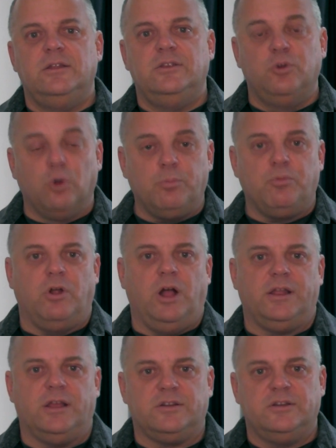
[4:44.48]
your
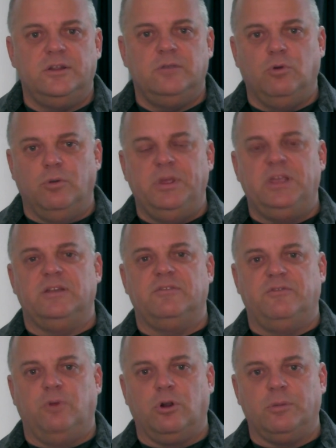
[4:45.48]
product will be
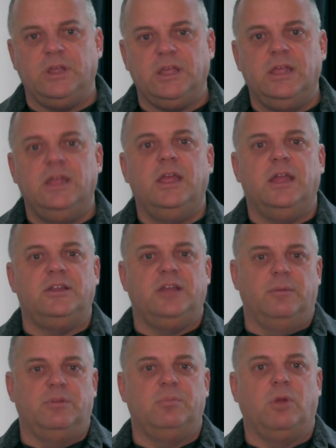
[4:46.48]
conforming and
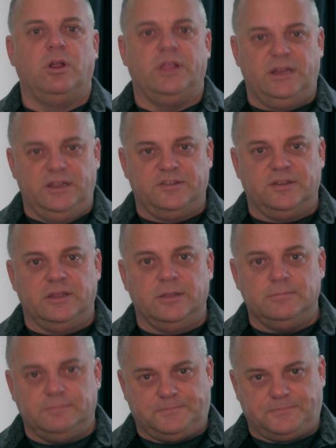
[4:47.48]
come to market easily.